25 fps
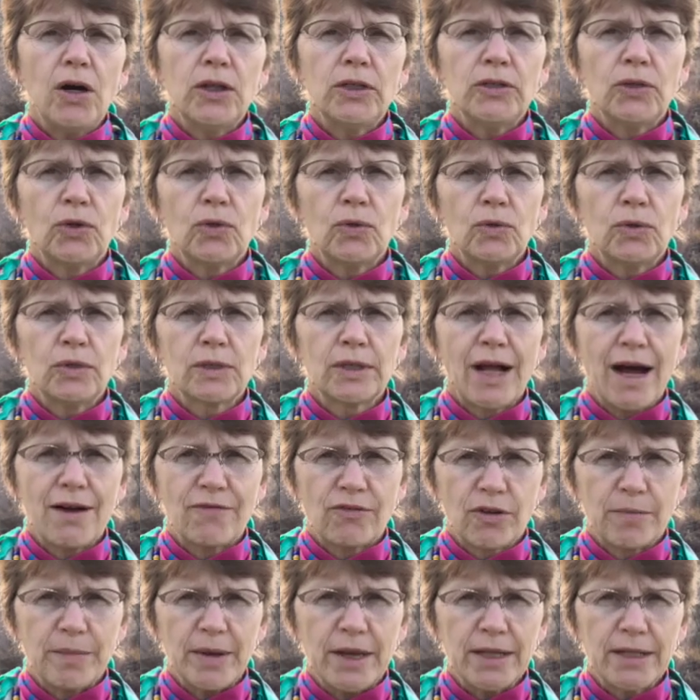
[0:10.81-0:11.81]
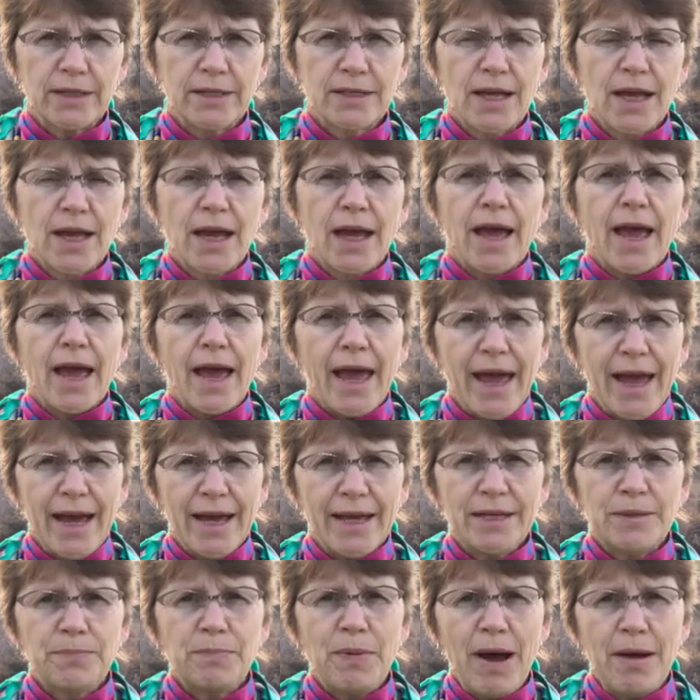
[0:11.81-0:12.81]
local governments
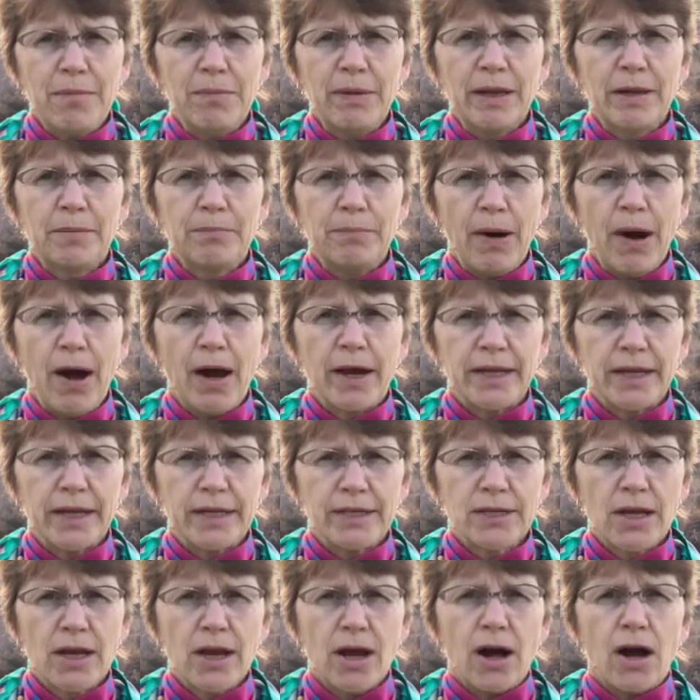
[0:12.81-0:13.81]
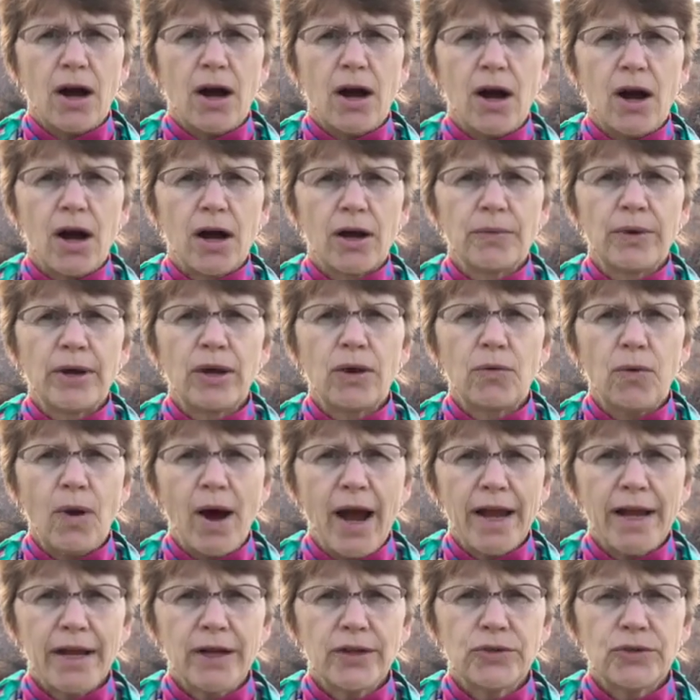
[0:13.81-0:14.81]
and public bodies are
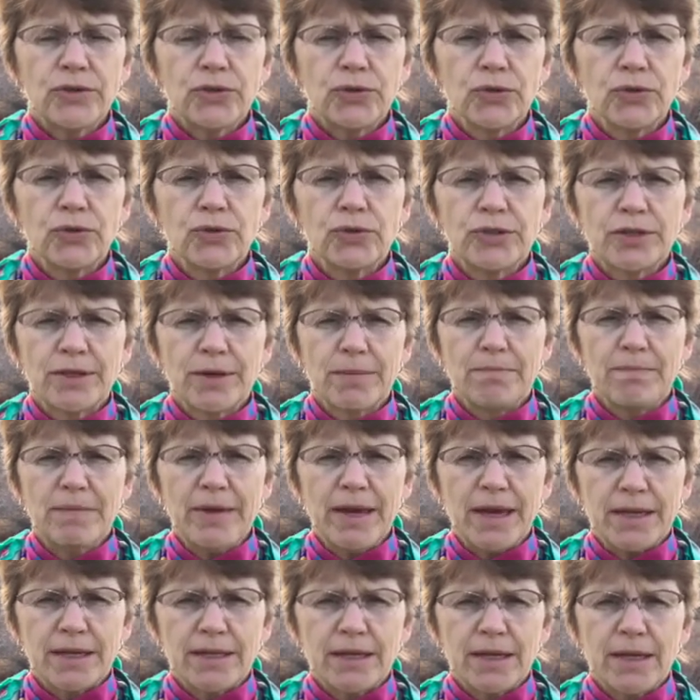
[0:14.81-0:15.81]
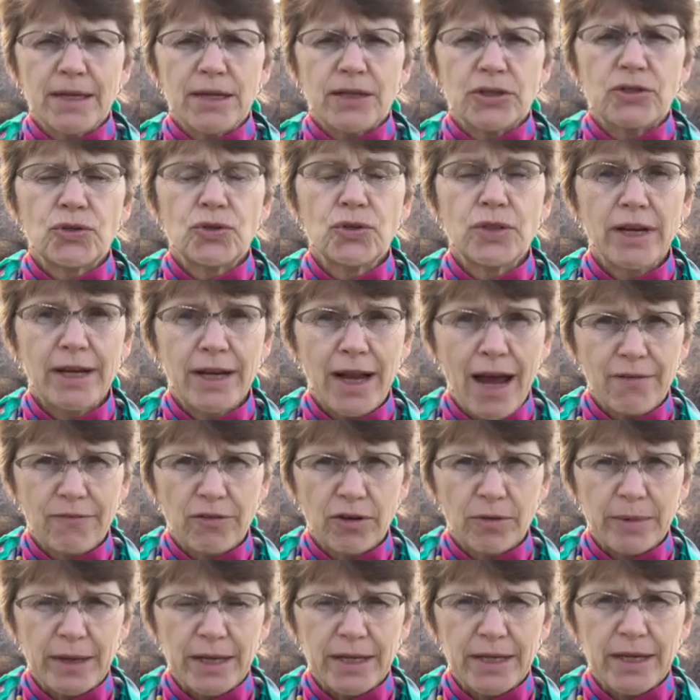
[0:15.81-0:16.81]
required to submit to the
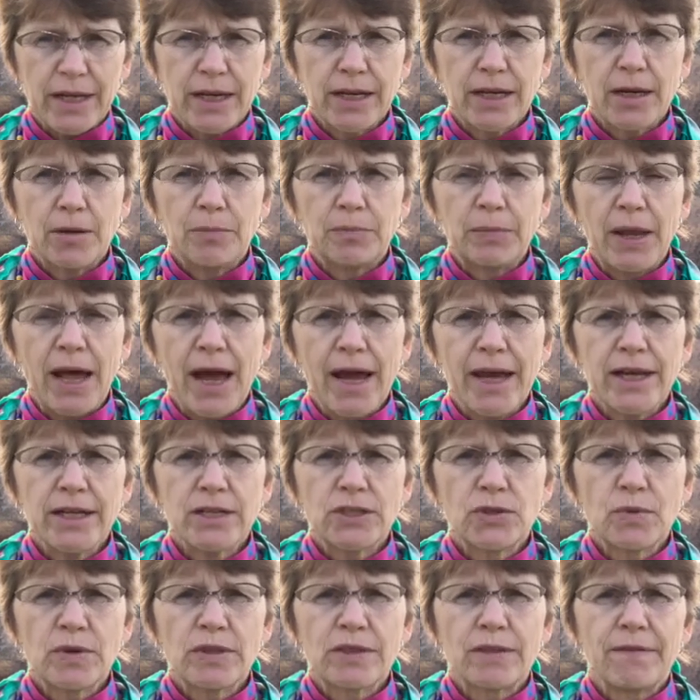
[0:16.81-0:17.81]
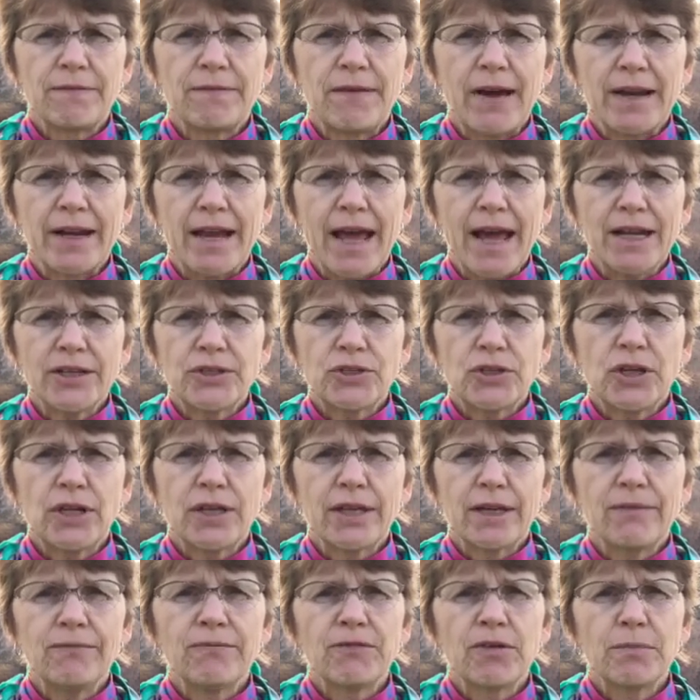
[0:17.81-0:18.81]
government in compliance with the Financial
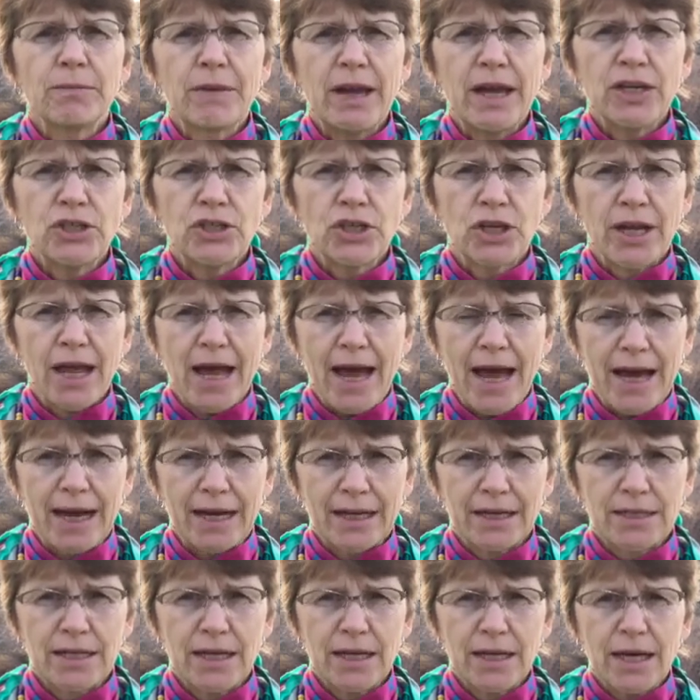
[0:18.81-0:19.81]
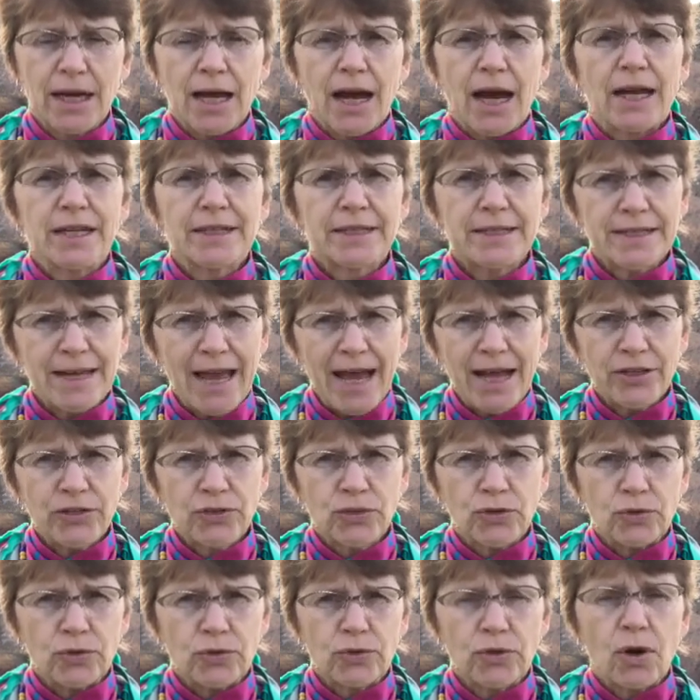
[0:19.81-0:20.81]
Information Act, a
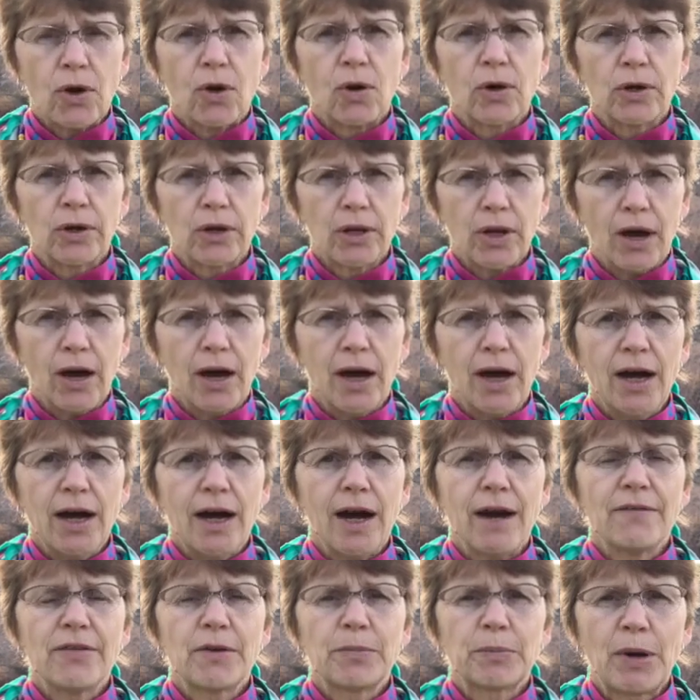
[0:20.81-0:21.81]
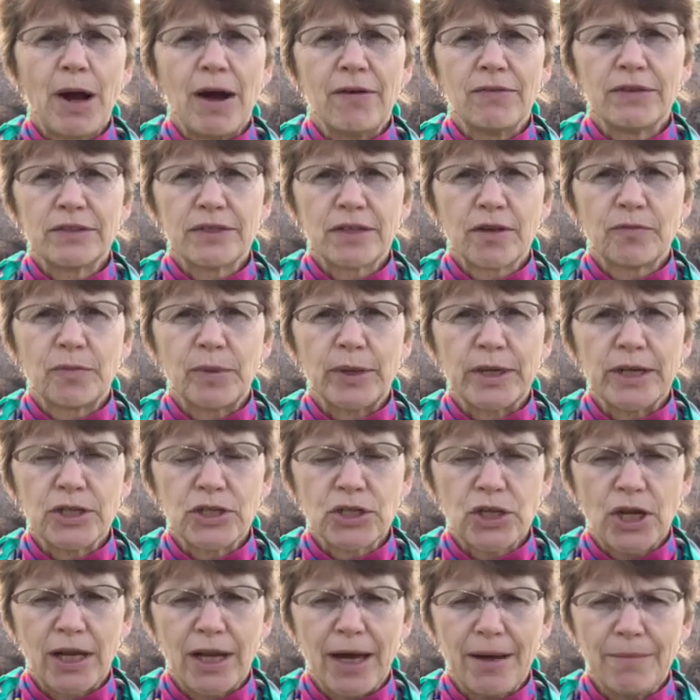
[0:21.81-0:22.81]
statute or law of the province of British
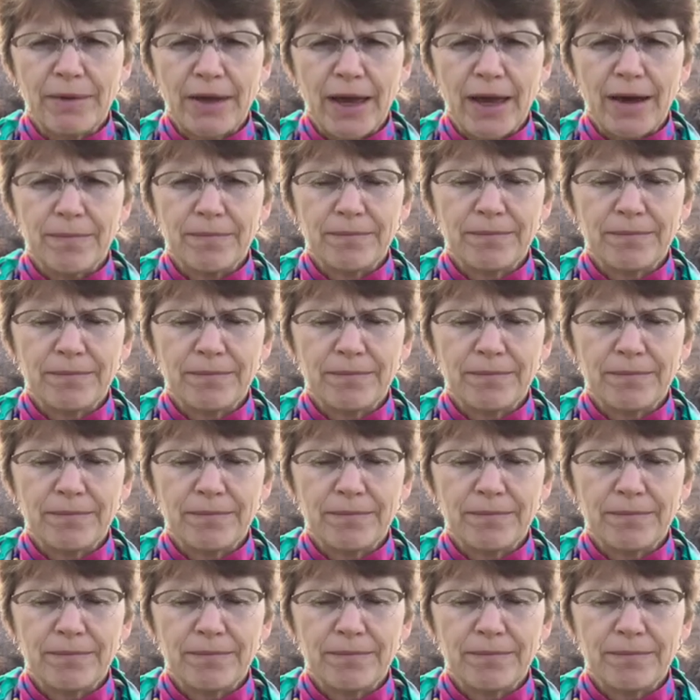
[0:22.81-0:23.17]
Columbia.